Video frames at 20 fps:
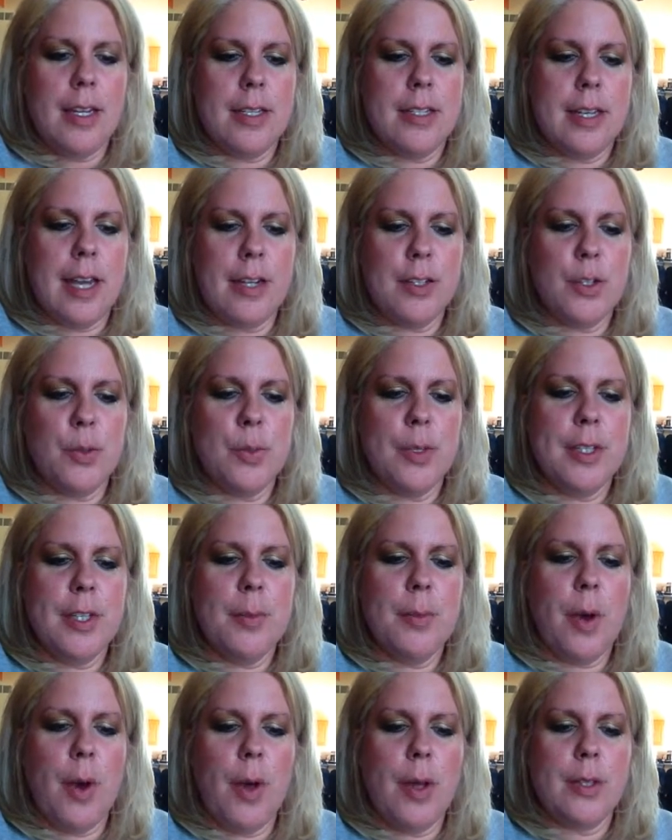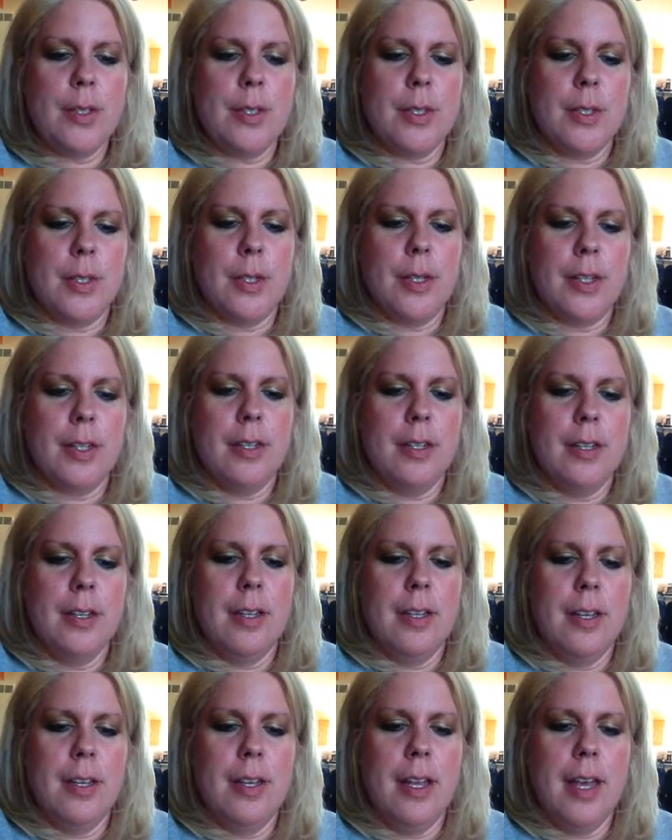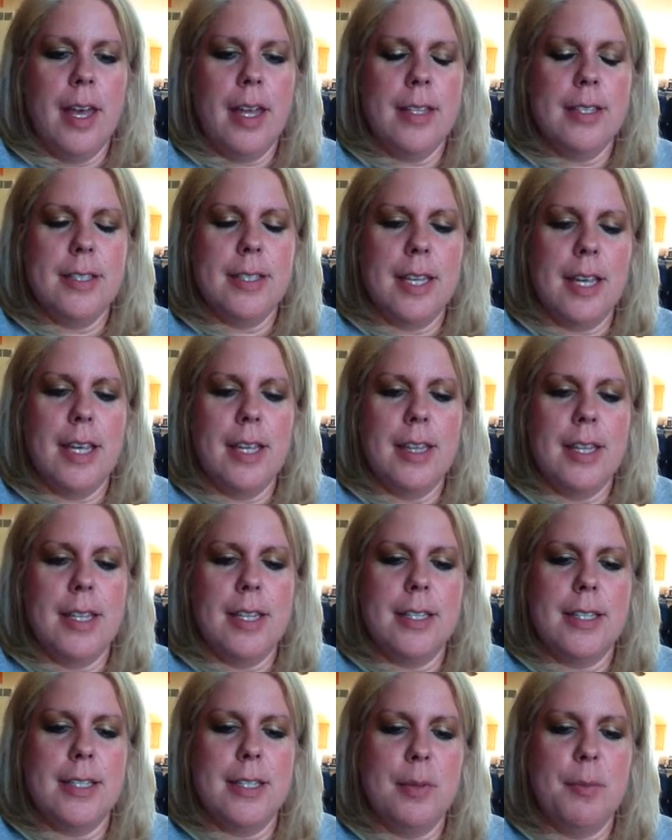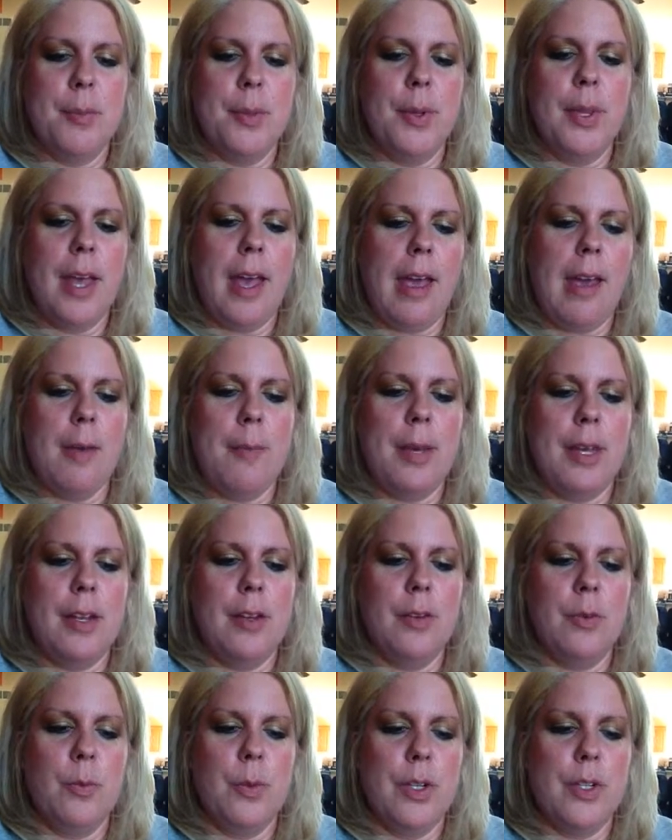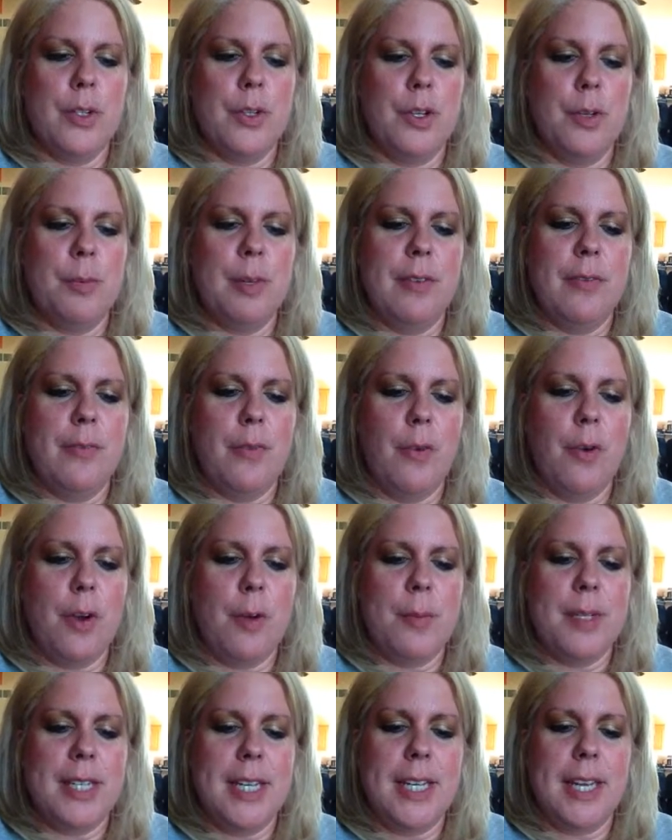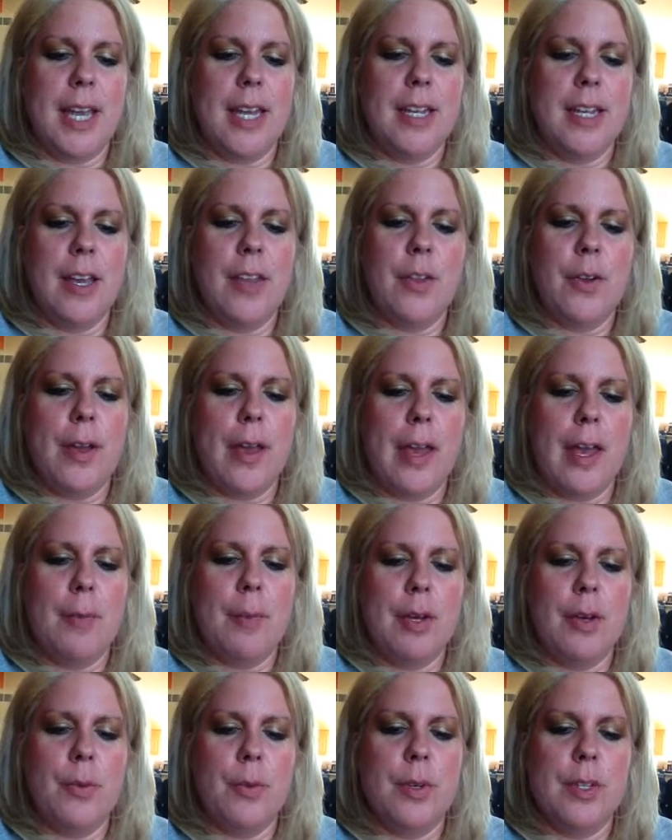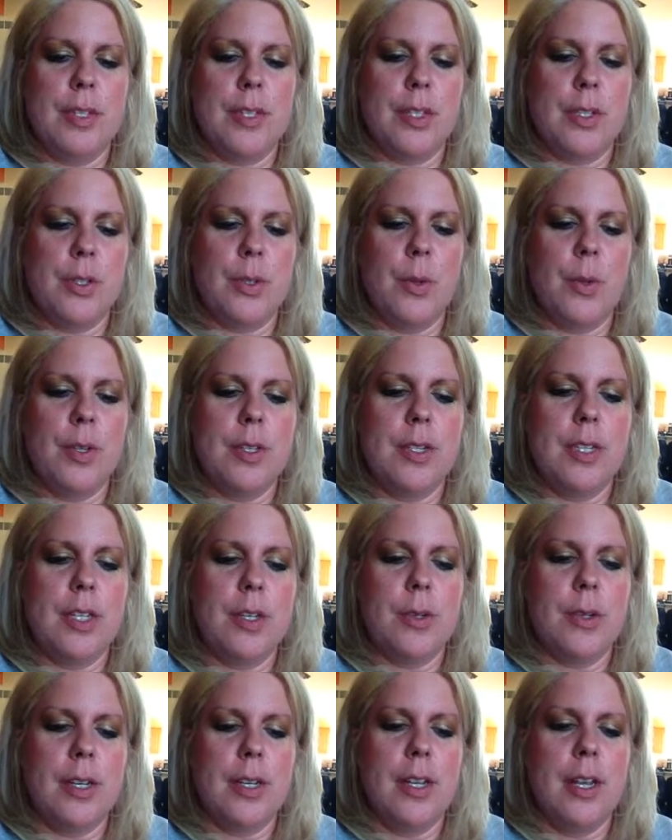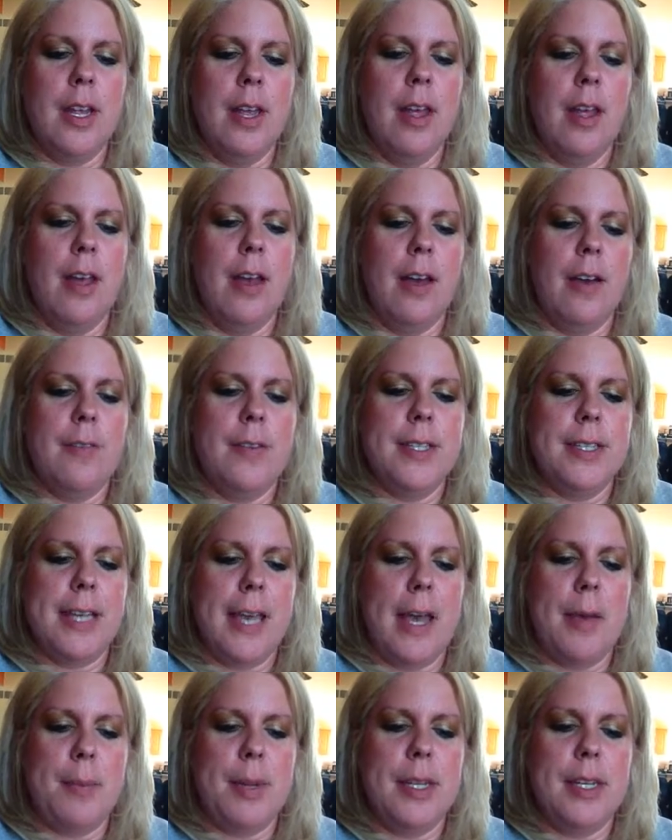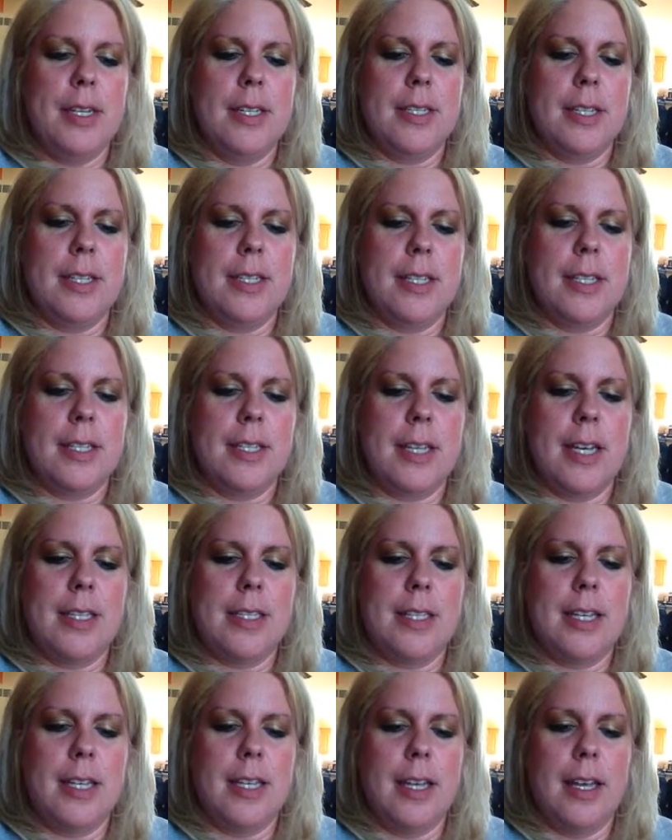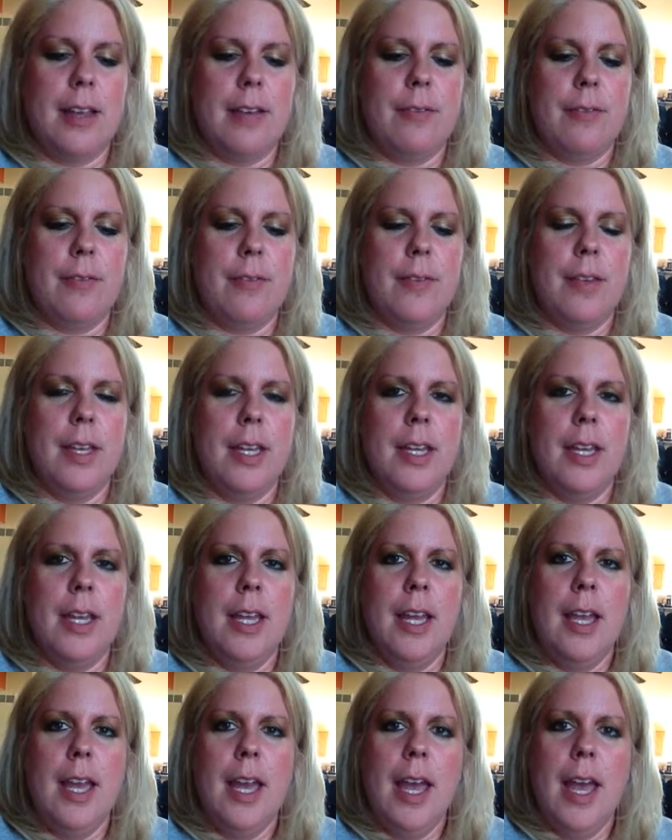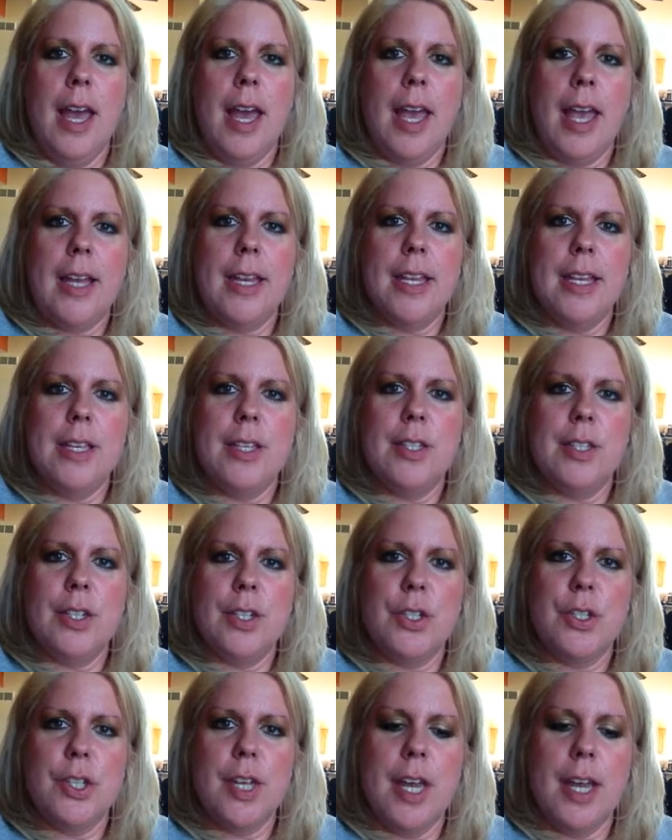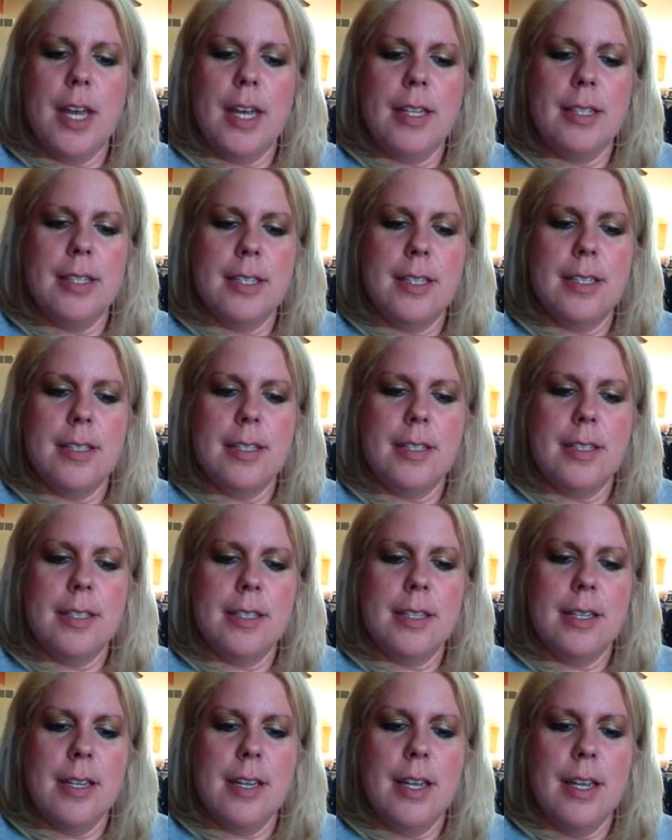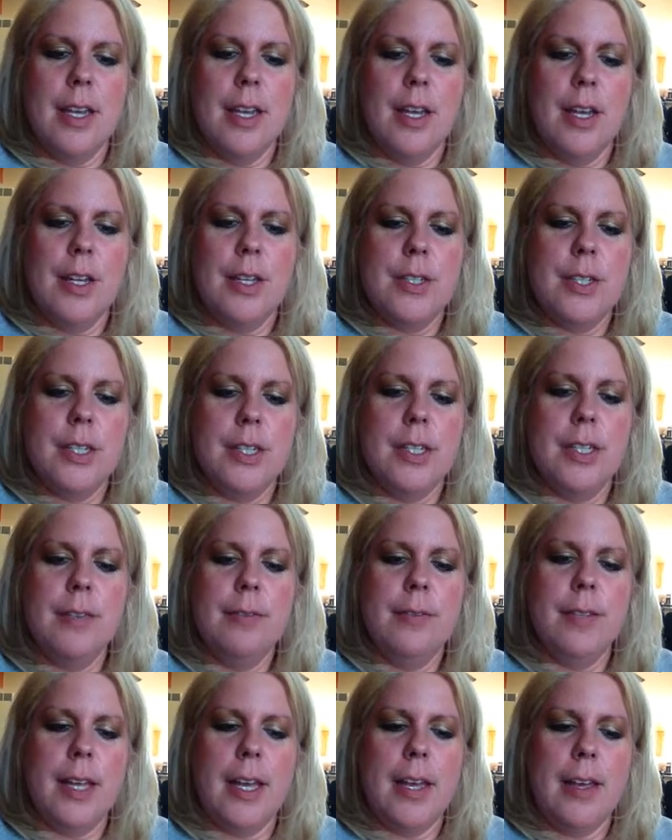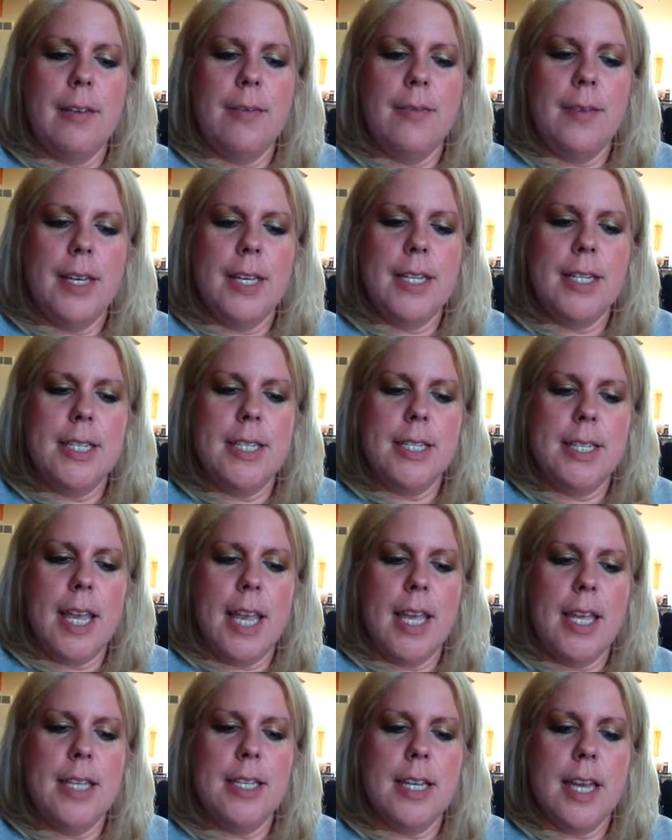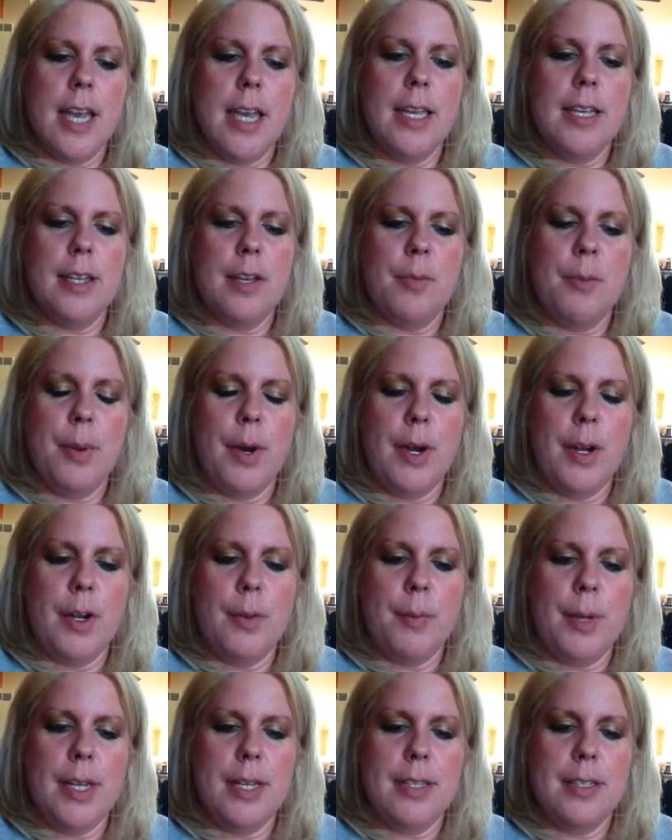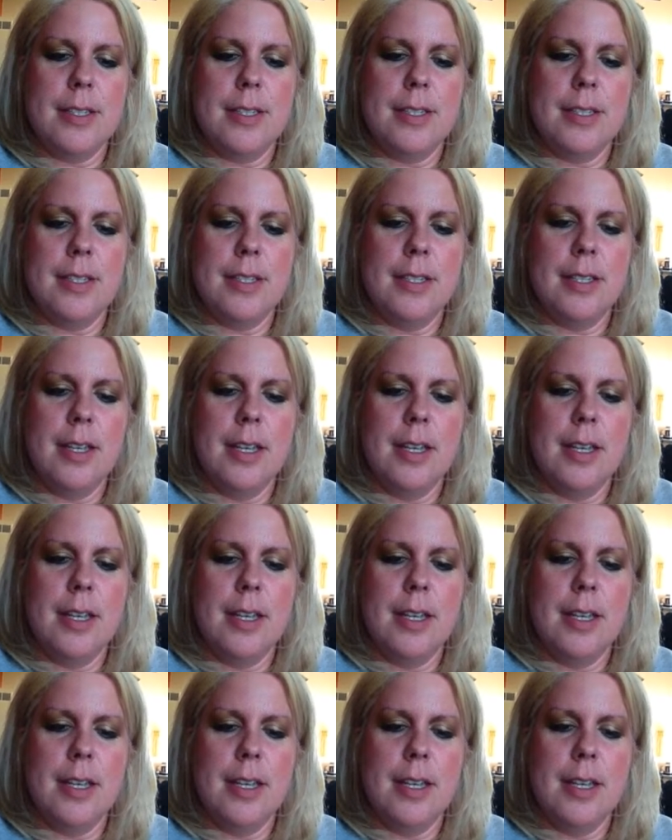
Dr. William Osler had said that a simple habit, which could be formed like any other habit, was the sole secret of his happiness and success in life. And he suggests to live life in day tight compartments.